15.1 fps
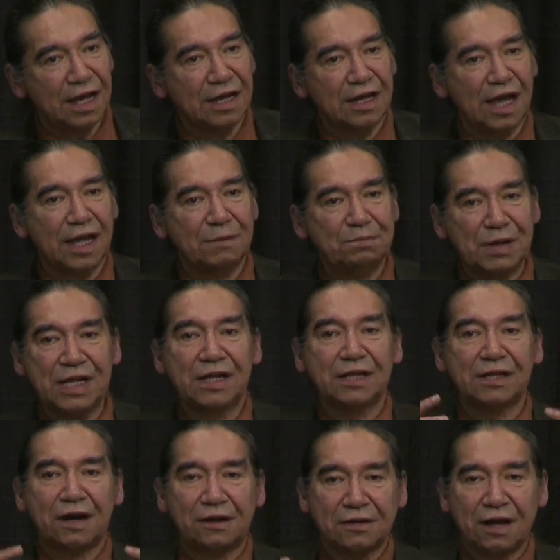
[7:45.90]
and, and
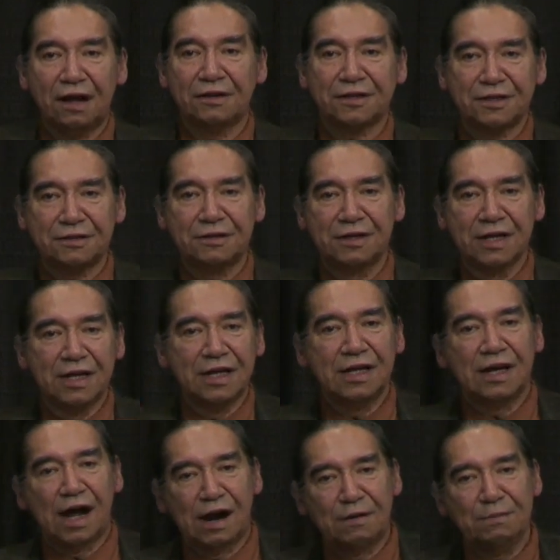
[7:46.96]
build our culture,
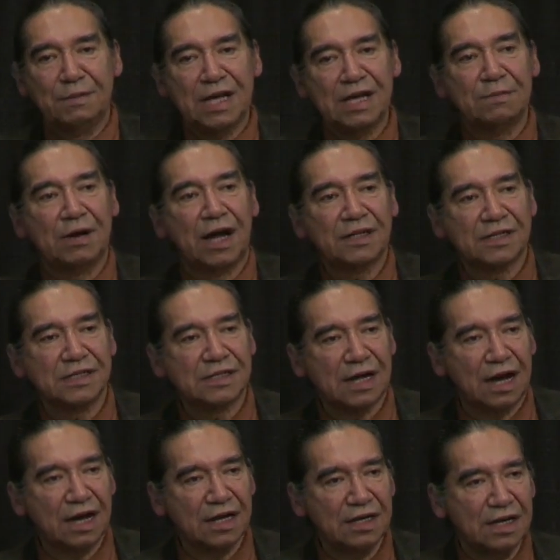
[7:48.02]
our Mi'kmaq
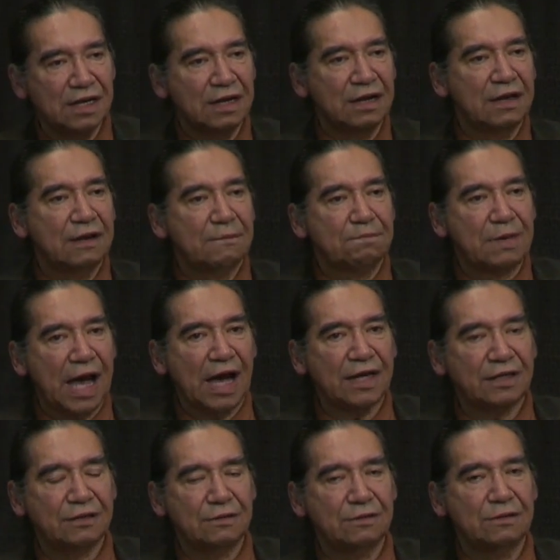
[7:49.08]
society
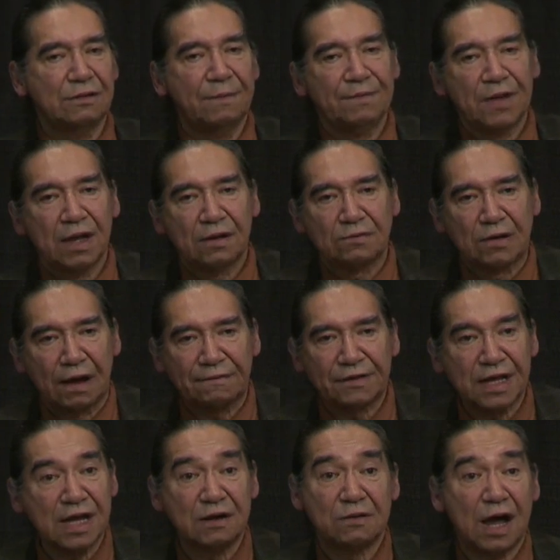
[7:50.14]
back to
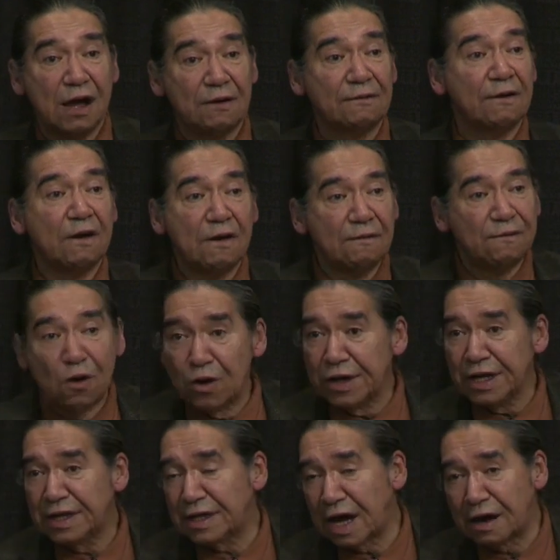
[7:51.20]
roughly around
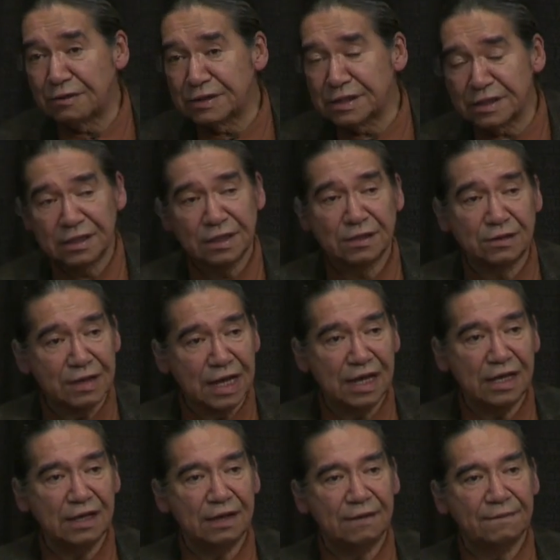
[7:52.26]
40,000
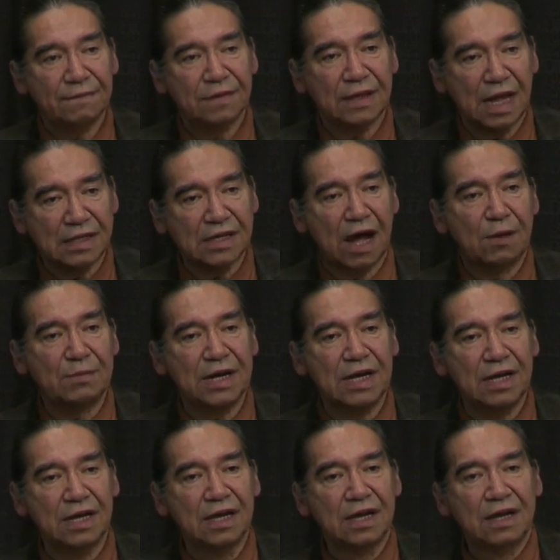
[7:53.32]
today. That's how
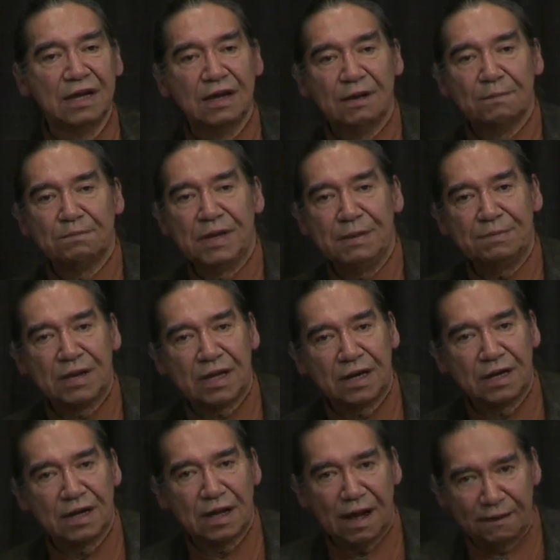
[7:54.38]
many
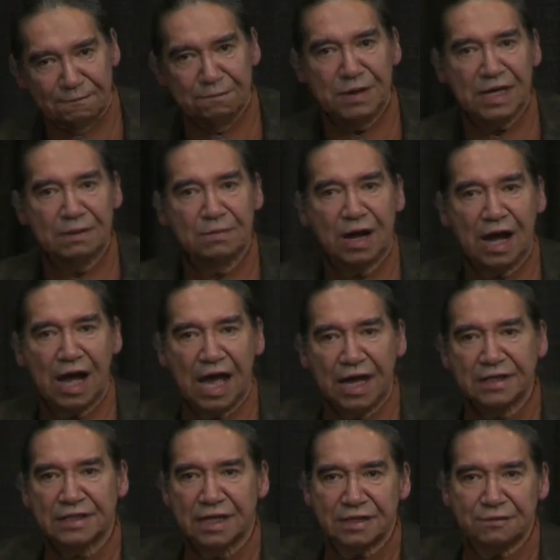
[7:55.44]
people are, of Mi'kmaq
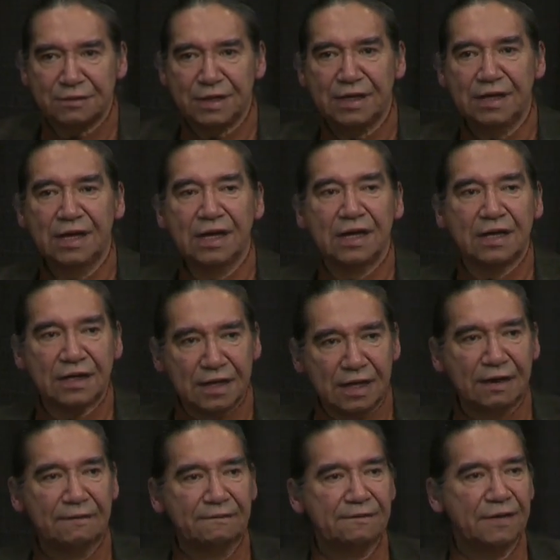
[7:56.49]
ancestry
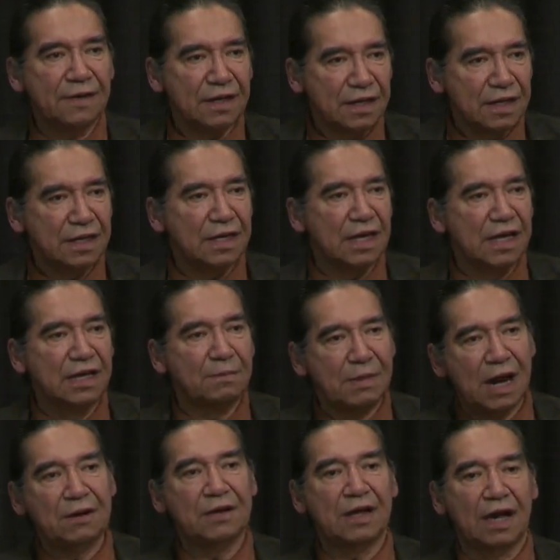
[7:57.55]
live in the
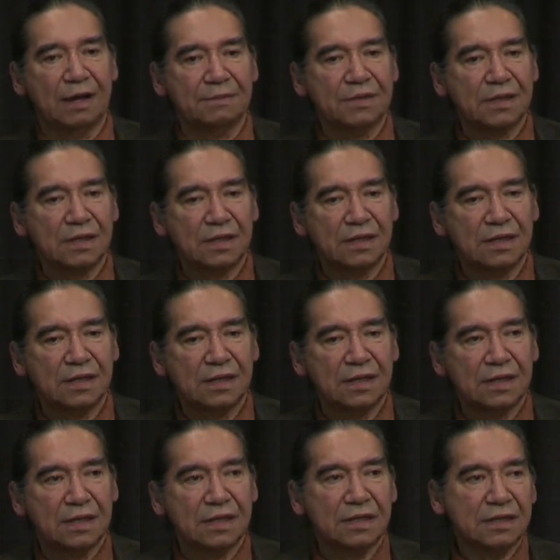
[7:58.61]
Maritimes.
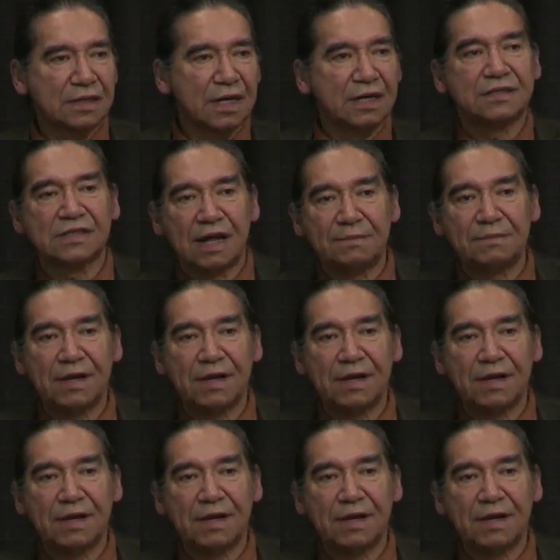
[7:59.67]
There's